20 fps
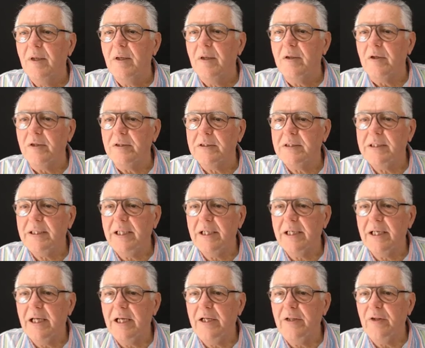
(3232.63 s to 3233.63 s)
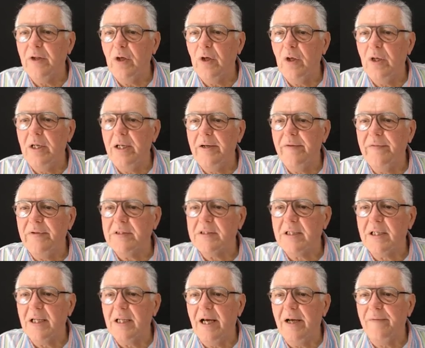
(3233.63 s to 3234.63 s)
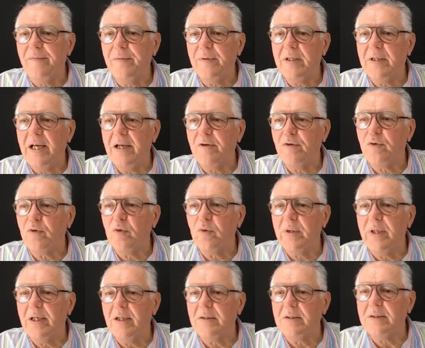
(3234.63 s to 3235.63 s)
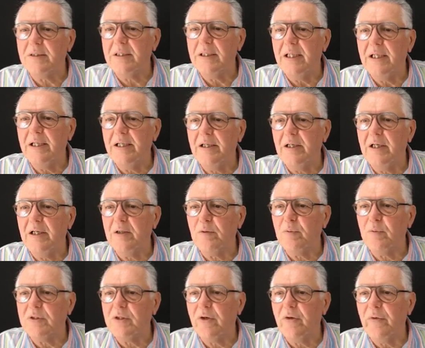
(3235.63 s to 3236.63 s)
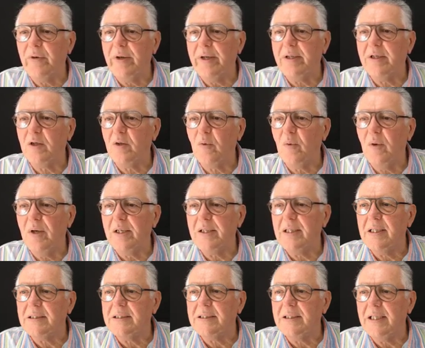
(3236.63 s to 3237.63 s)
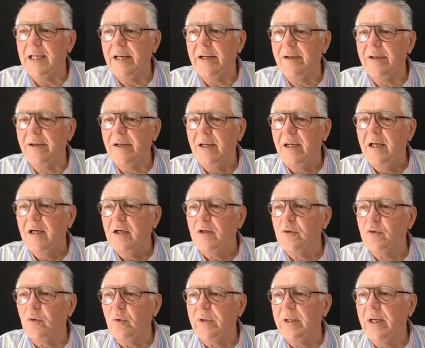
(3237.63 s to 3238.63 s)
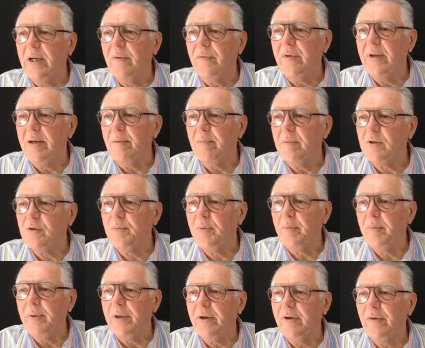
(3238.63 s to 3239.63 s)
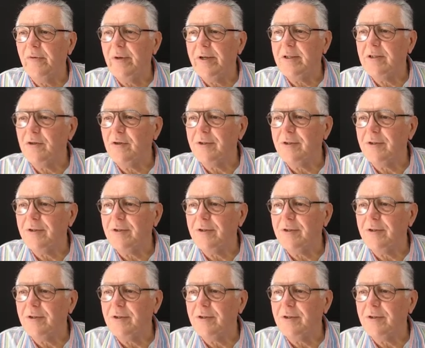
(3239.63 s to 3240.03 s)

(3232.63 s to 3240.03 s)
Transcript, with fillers: You can see it in the earlier of its life, it had drawdowns. Uh, it was corrected quite nice. It had a drawdown there and must probably correct it.